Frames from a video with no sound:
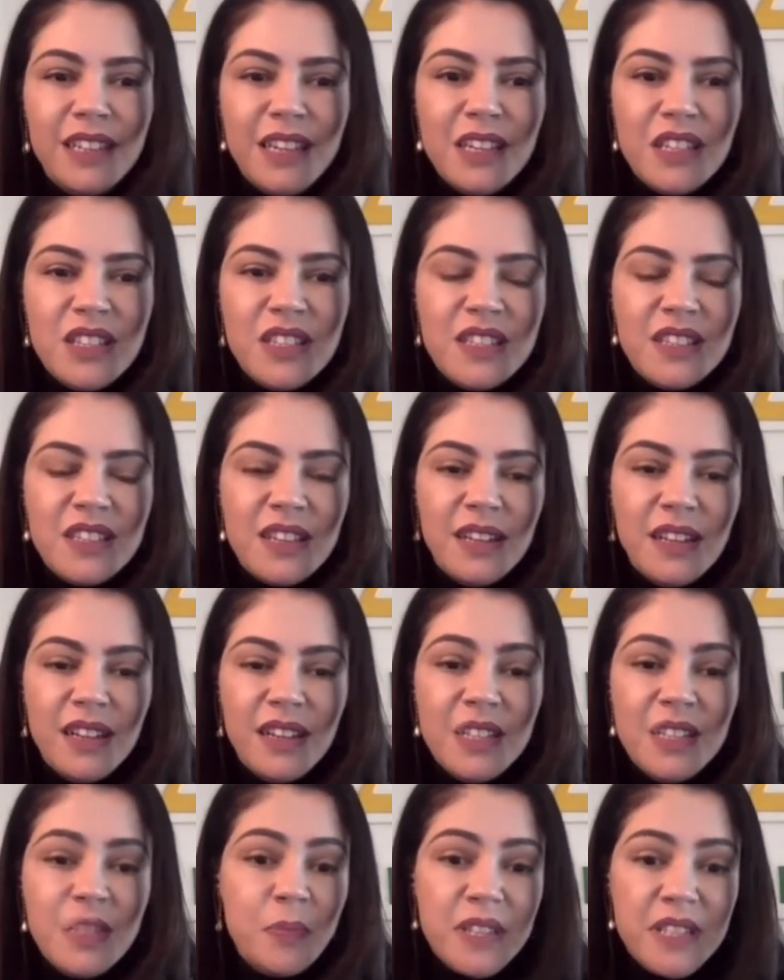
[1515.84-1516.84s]
it's uh,
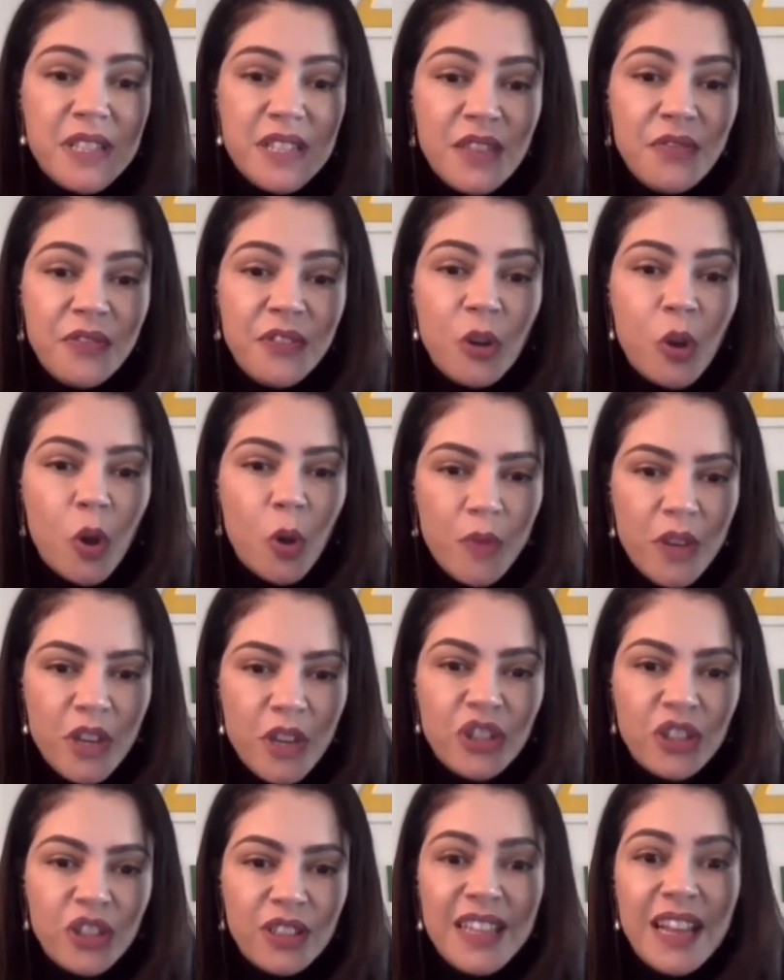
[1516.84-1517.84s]
a specific
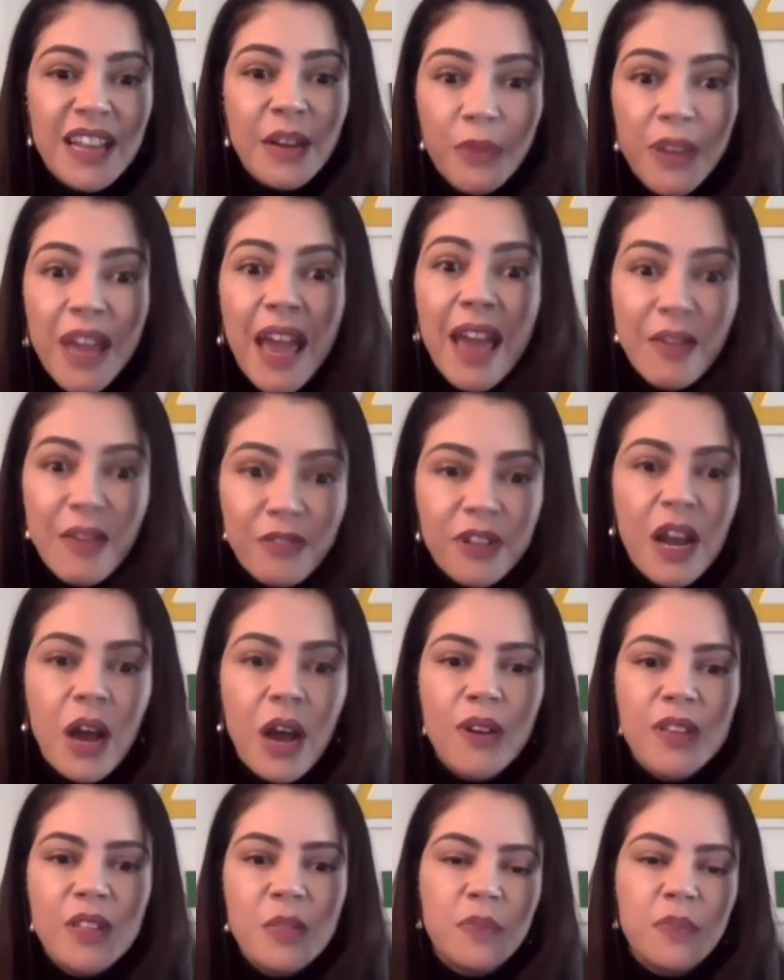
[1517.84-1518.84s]
commission that we have
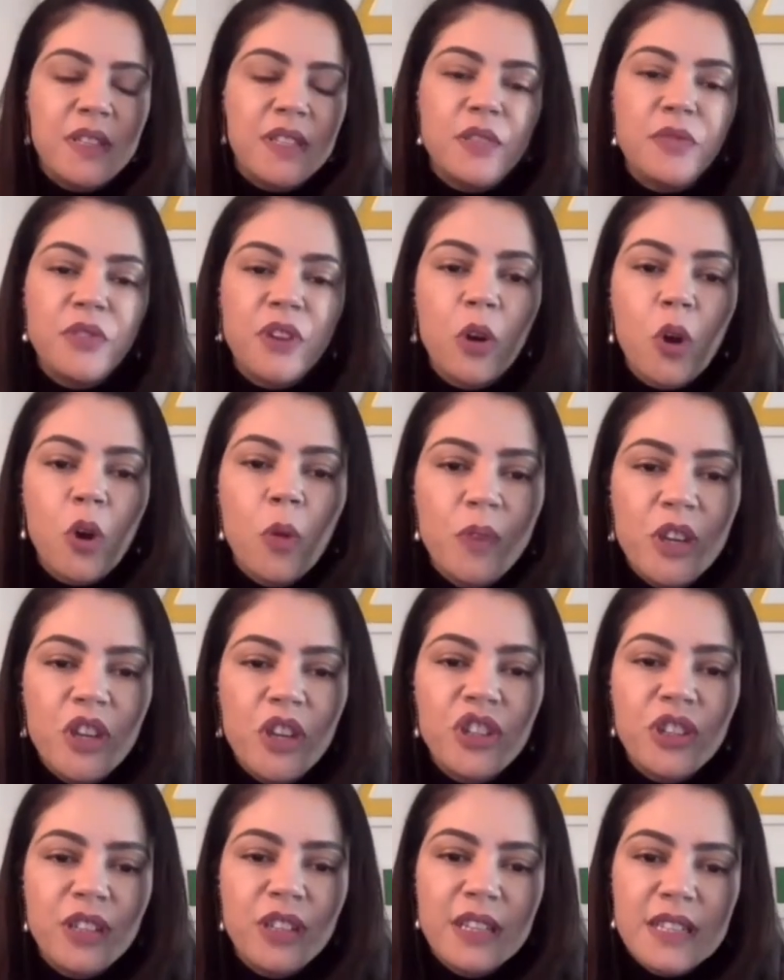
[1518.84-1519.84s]
now, a specific
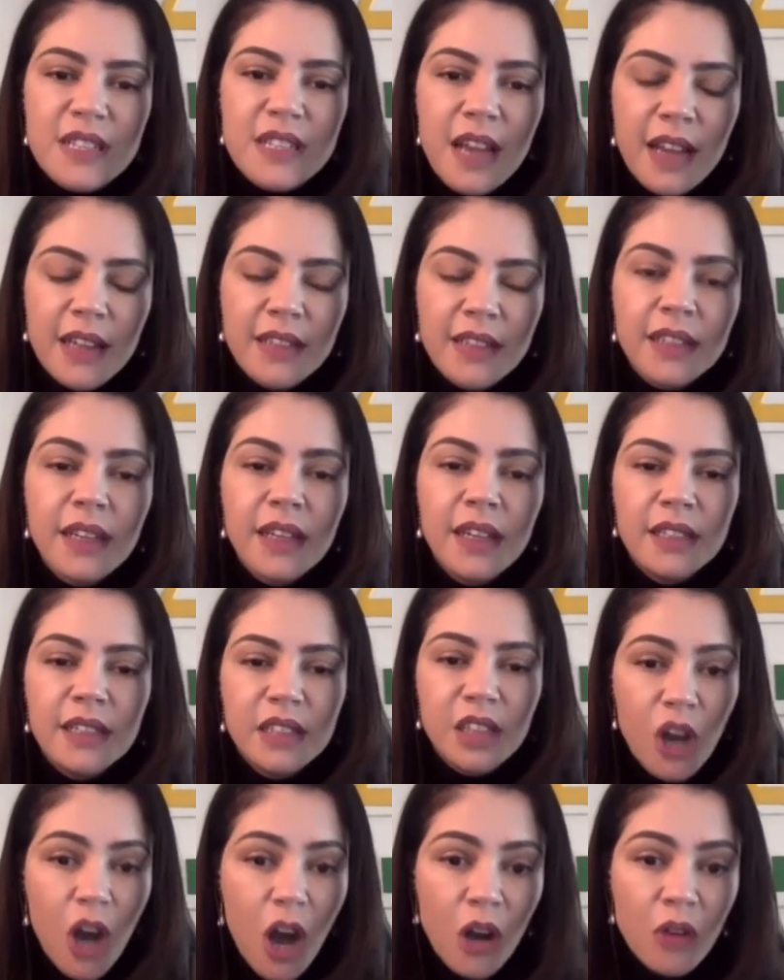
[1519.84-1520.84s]
commission inside
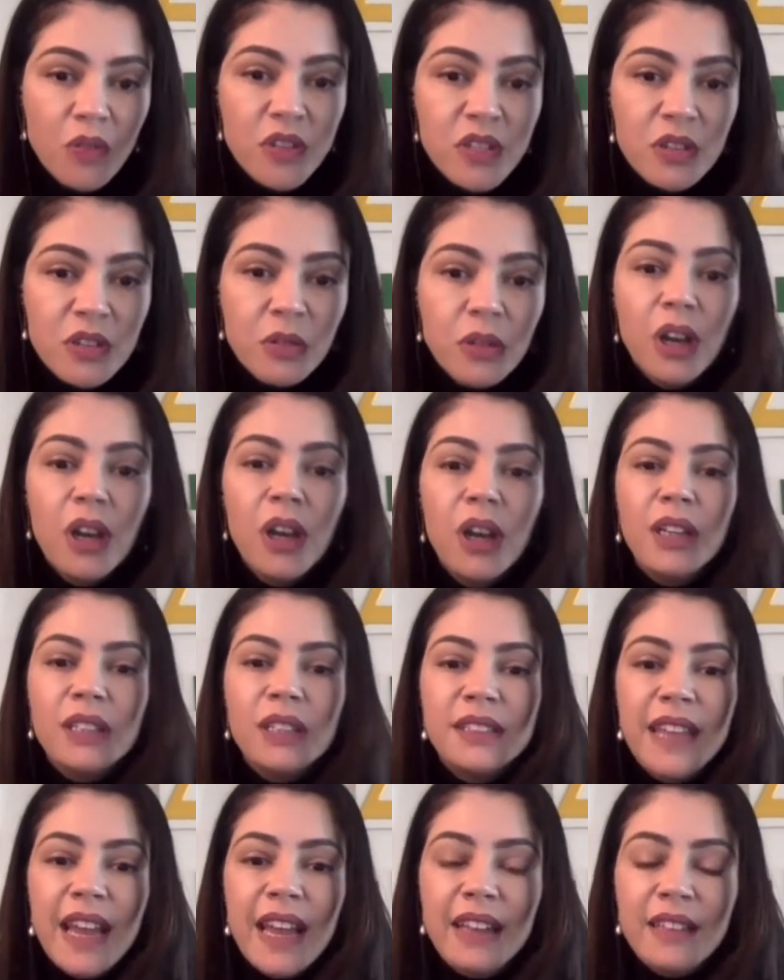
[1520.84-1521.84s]
the council
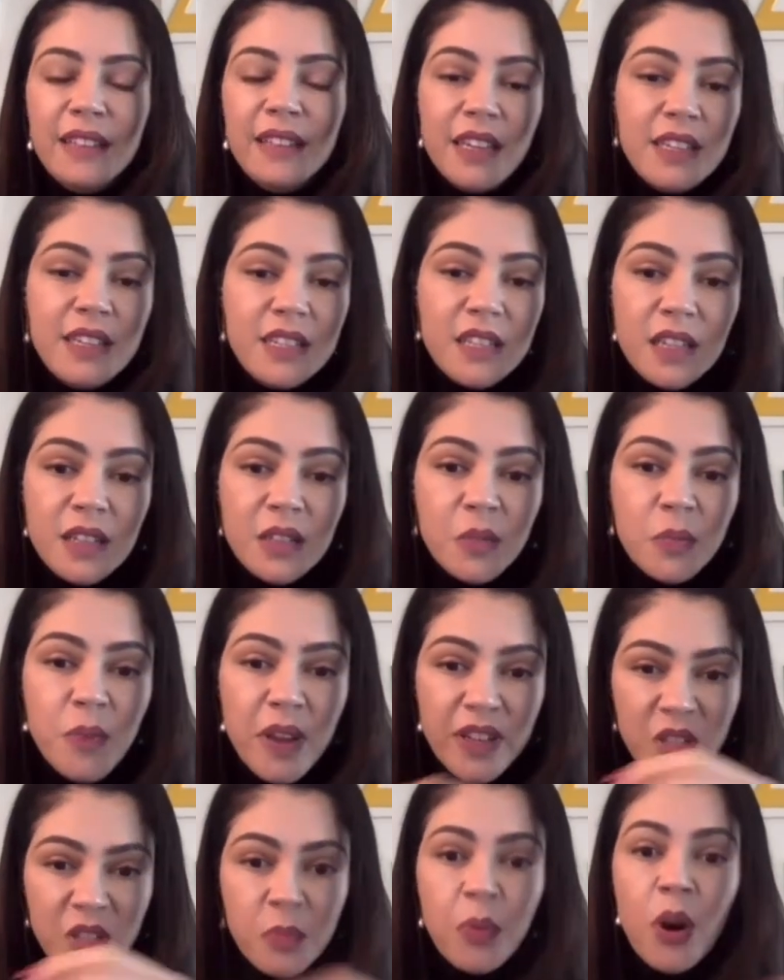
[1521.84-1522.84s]
that is ex-
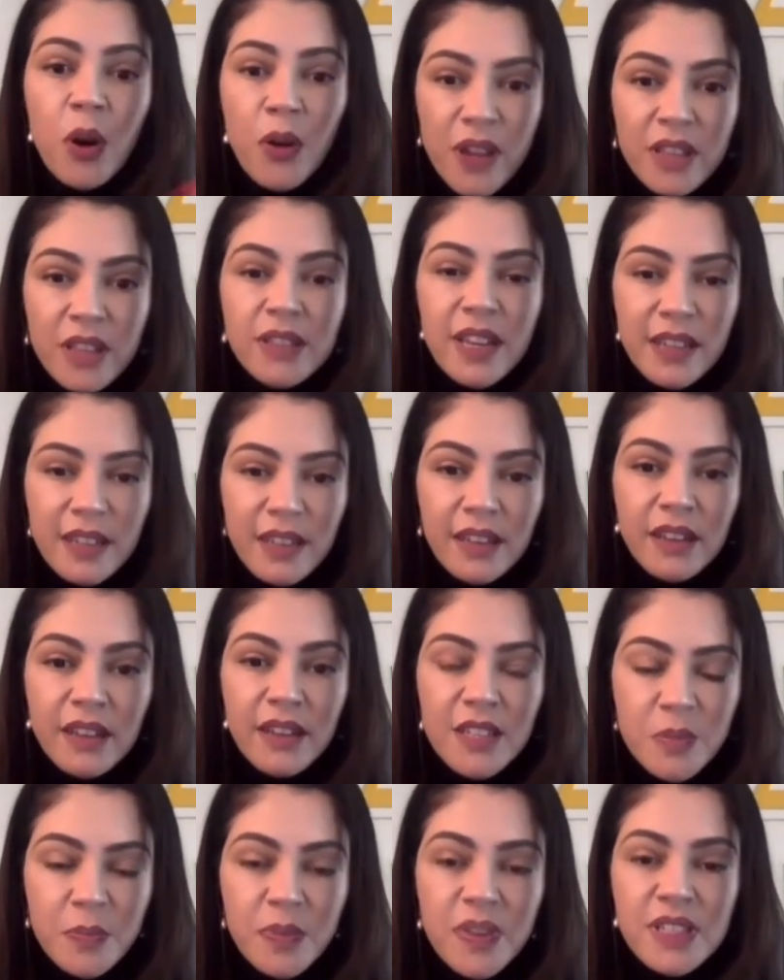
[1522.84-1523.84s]
exploring
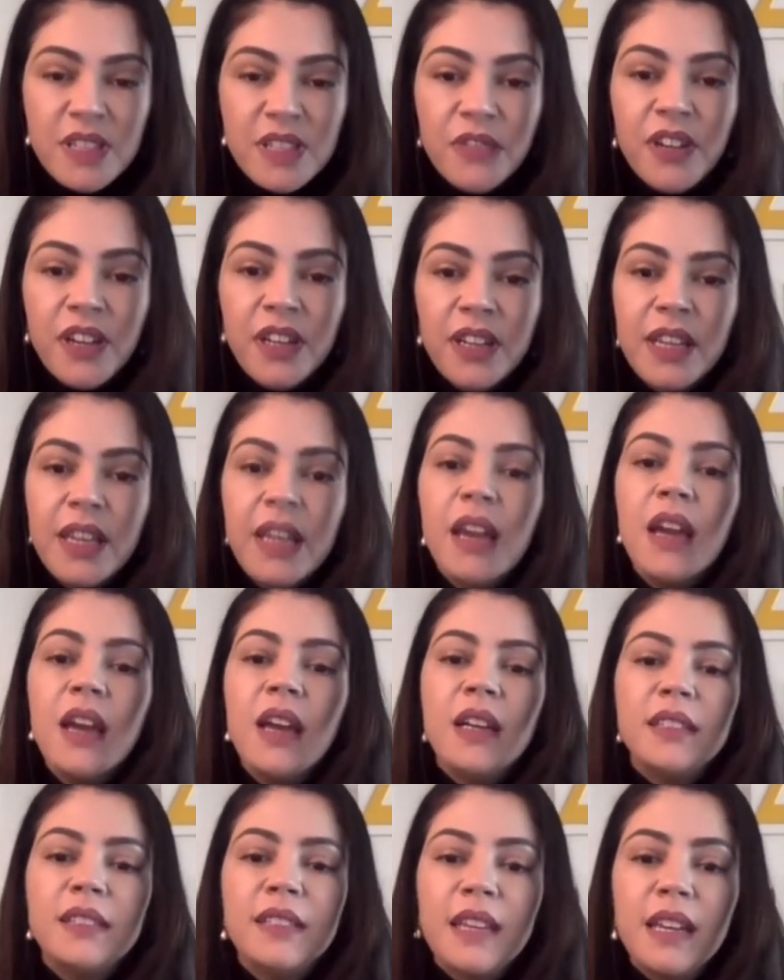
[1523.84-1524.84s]
uh, specifically
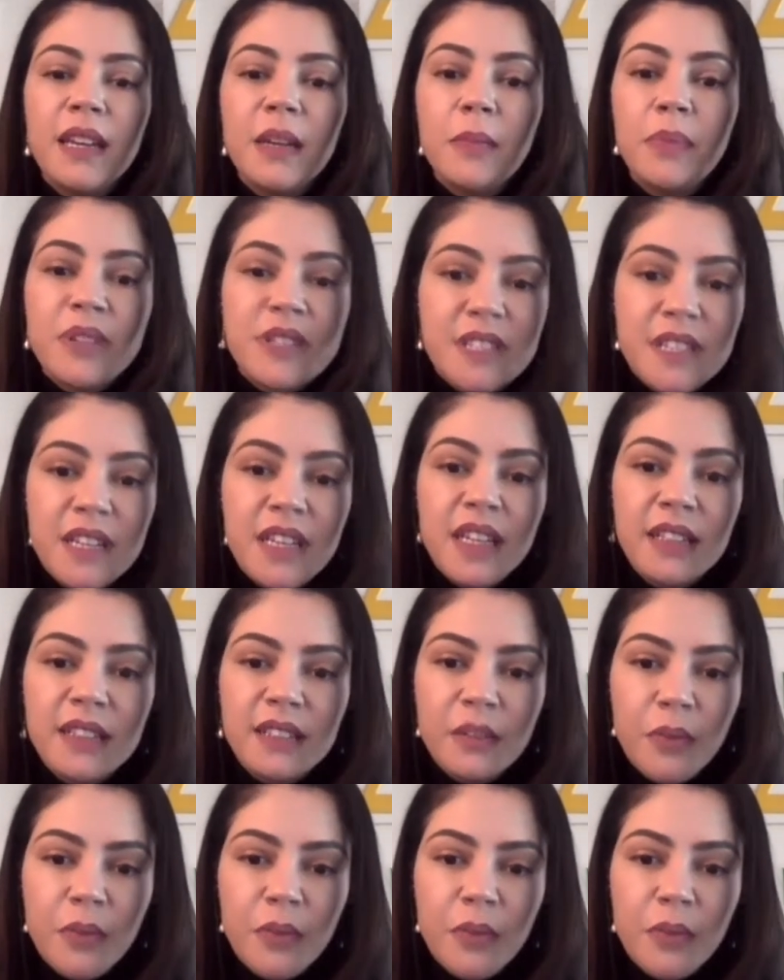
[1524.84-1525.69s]
the Brazilian